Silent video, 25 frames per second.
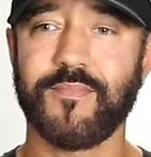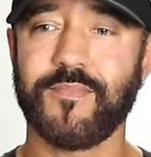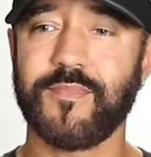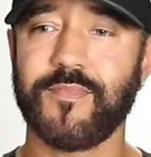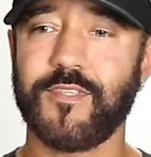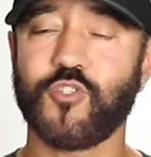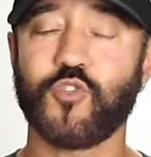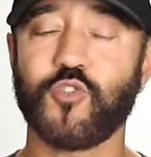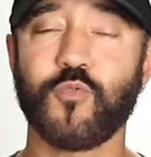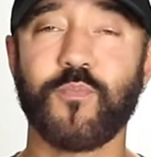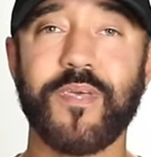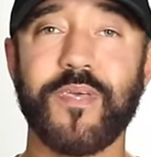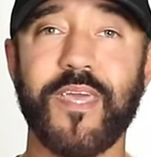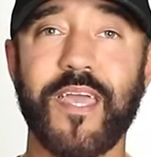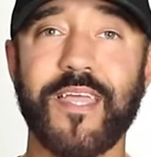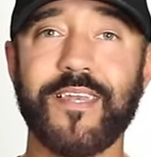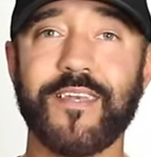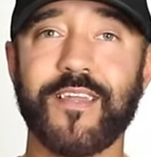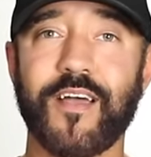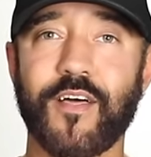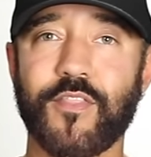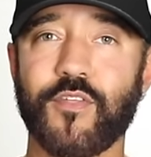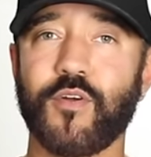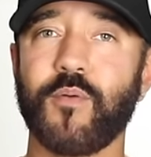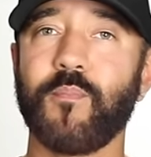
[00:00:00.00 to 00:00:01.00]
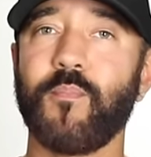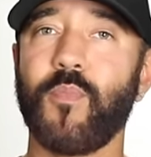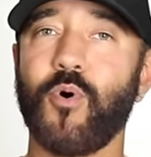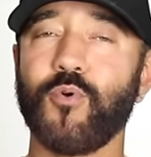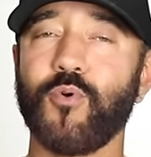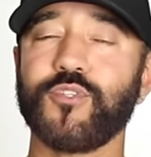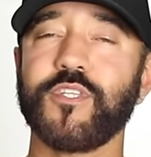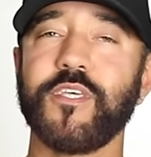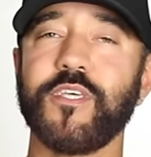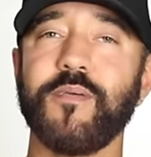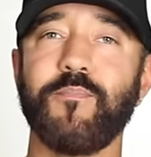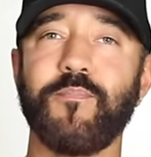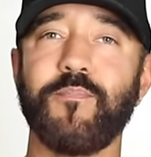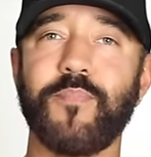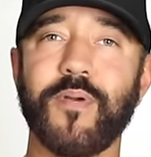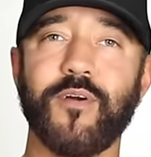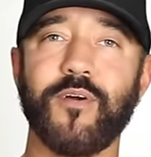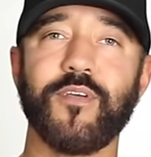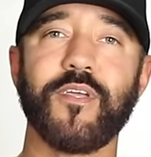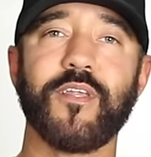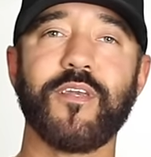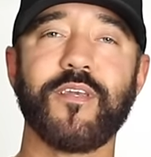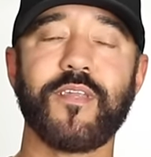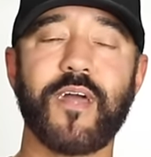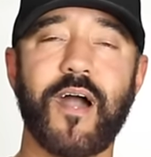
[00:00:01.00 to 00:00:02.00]
this would be another multi
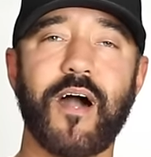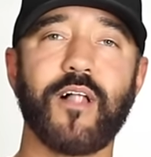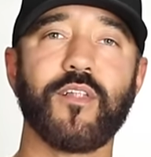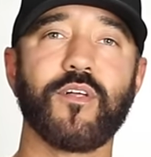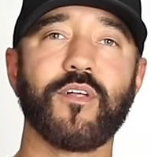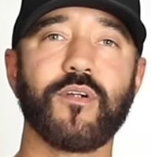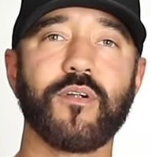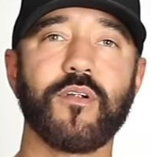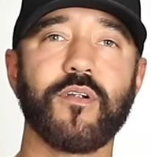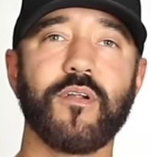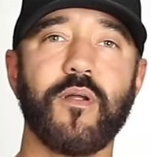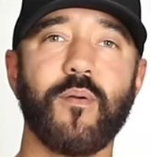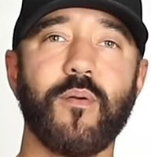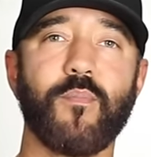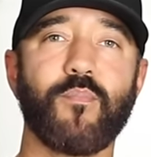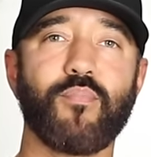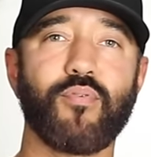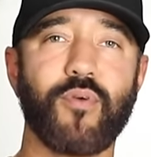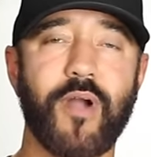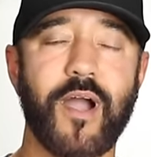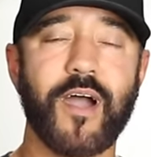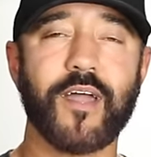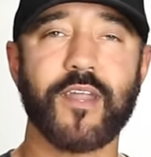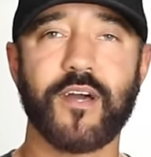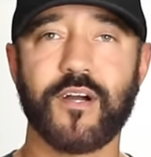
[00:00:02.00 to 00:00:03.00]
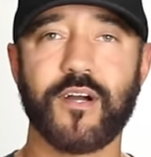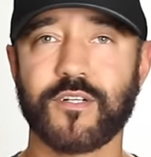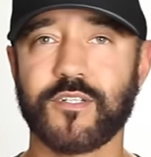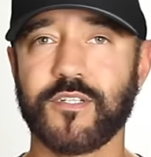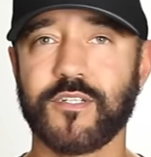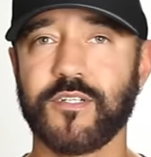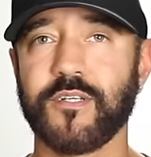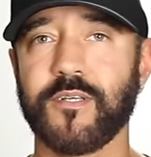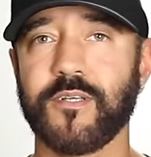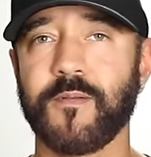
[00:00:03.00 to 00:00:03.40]
billion dollar product.